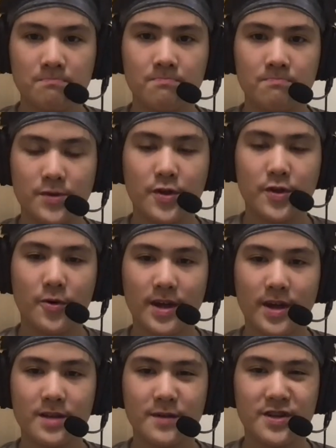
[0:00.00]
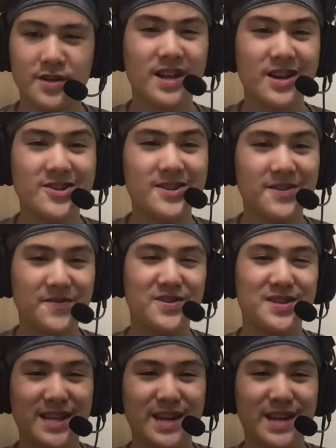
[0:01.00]
Toei Animation. Actually, first
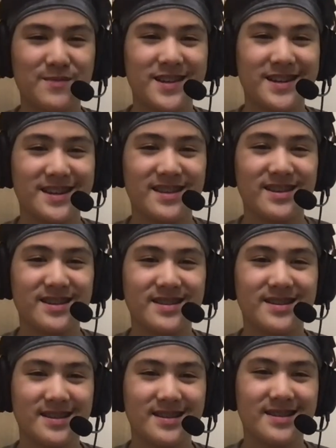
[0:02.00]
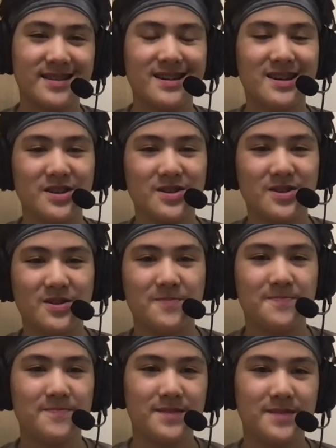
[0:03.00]
time seeing this, you know,
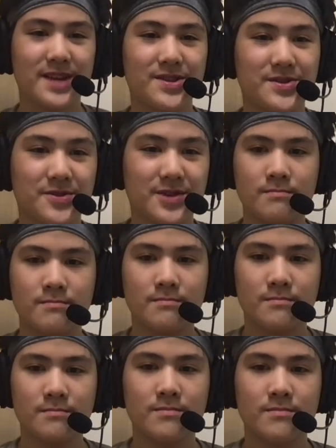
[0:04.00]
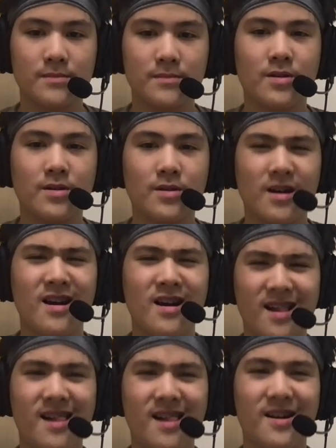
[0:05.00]
title screen.
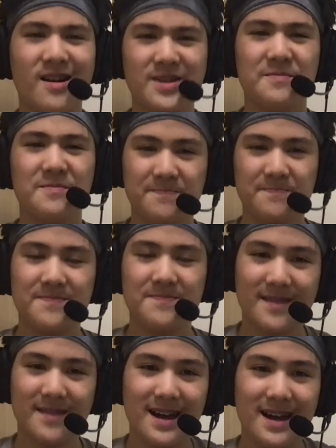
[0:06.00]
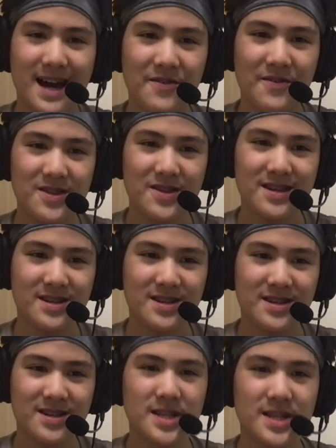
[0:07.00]
Okay. I've heard this
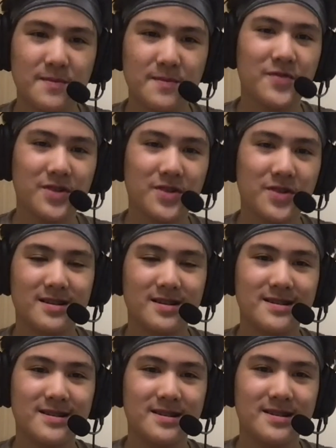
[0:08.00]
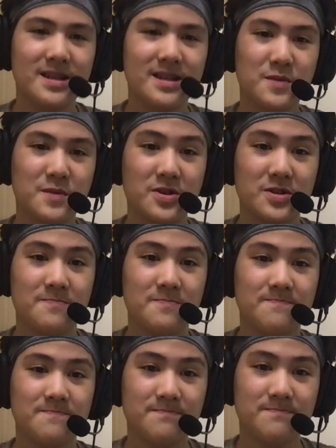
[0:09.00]
OST before. It's pretty good.
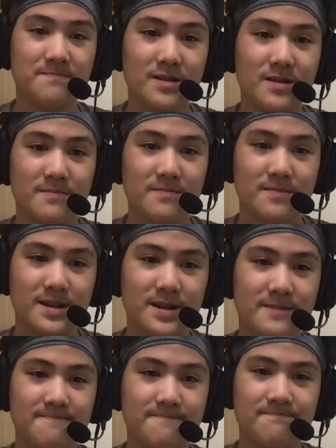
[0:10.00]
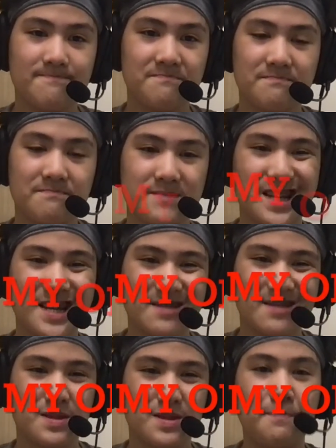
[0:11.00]
But it's not
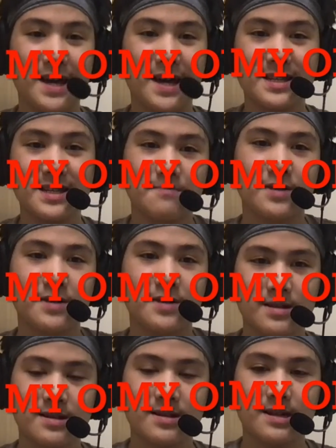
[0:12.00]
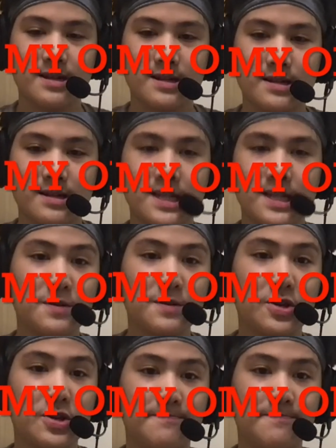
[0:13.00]
the best, but it's pretty good.